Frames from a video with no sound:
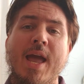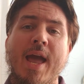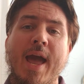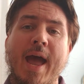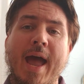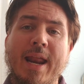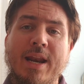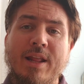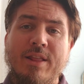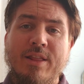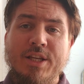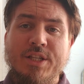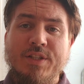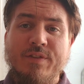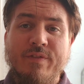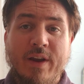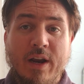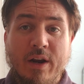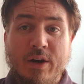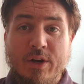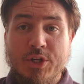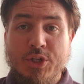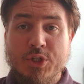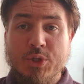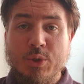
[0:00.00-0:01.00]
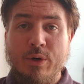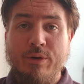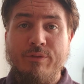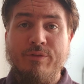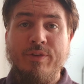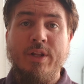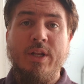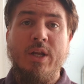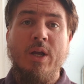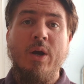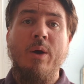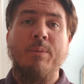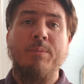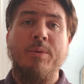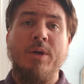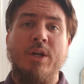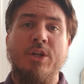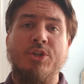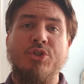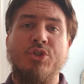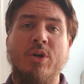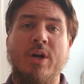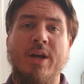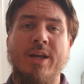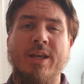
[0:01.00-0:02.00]
And in this very short video, I'm
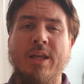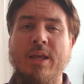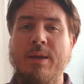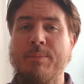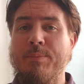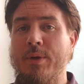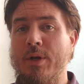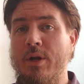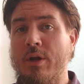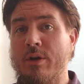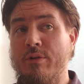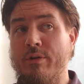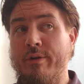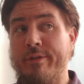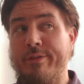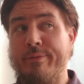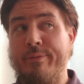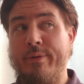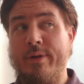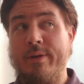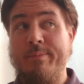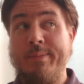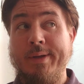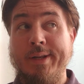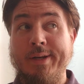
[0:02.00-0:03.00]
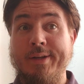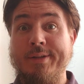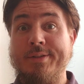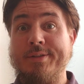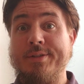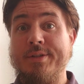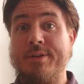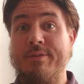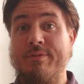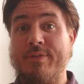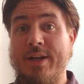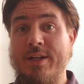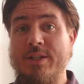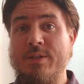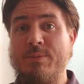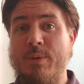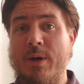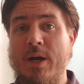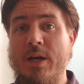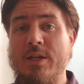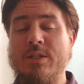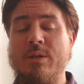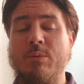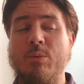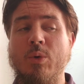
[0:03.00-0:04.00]
going to try and keep it under three minutes if that's
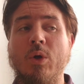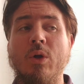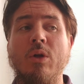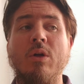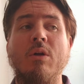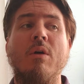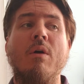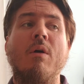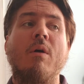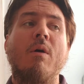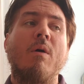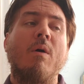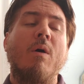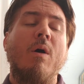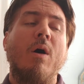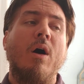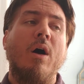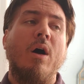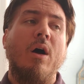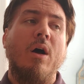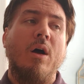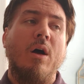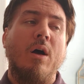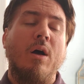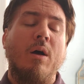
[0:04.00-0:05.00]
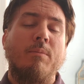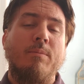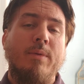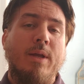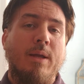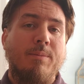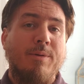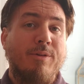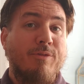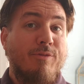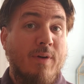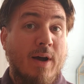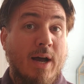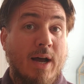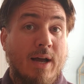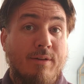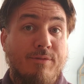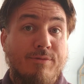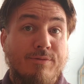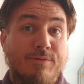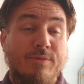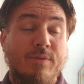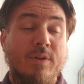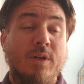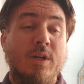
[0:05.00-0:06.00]
possible, uh, maybe five.